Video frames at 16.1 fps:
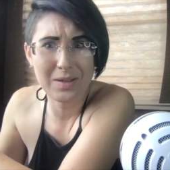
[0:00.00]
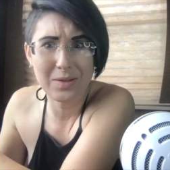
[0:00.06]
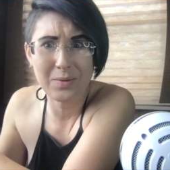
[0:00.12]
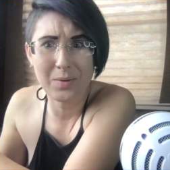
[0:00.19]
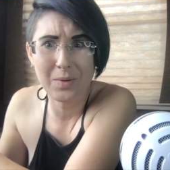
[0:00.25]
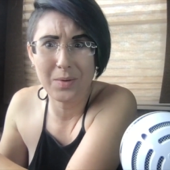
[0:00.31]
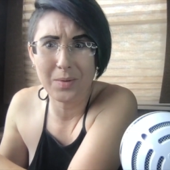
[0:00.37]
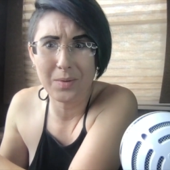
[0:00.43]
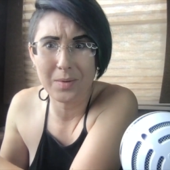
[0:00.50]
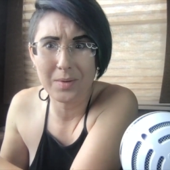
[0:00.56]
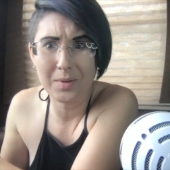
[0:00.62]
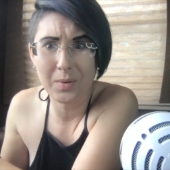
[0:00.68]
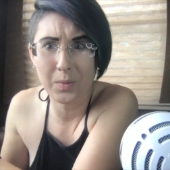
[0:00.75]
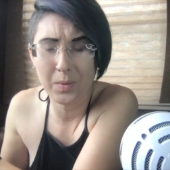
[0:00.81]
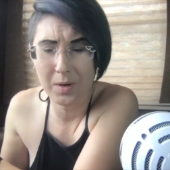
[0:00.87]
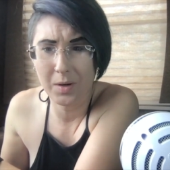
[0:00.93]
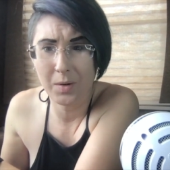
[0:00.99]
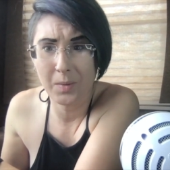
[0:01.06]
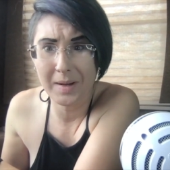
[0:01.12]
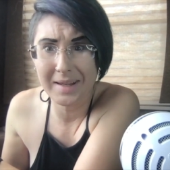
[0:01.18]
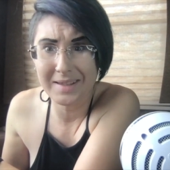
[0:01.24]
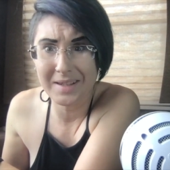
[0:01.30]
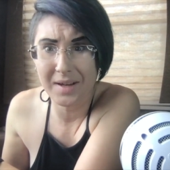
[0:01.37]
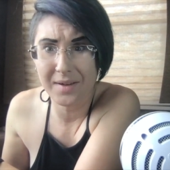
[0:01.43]
through the
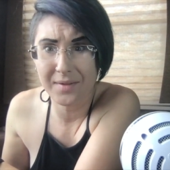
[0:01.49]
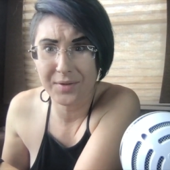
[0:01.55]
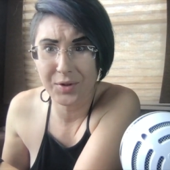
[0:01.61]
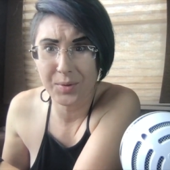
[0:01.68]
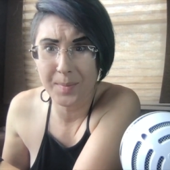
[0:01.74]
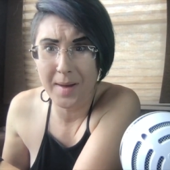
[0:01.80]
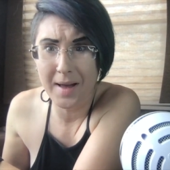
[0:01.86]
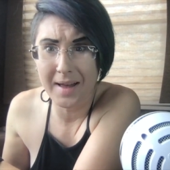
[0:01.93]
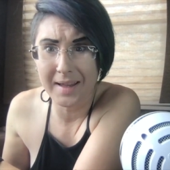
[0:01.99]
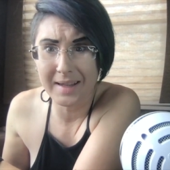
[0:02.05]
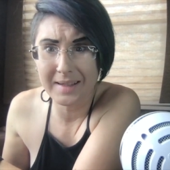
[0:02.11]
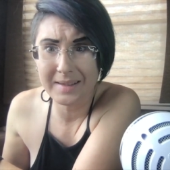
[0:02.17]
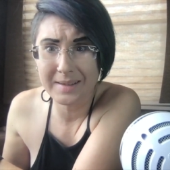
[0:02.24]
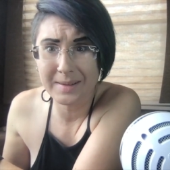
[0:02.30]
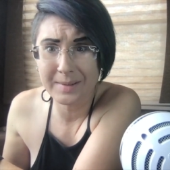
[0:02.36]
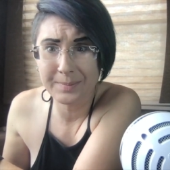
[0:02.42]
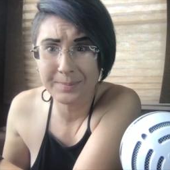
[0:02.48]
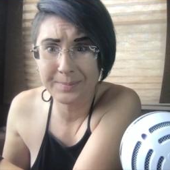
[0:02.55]
whirlwind of your mind.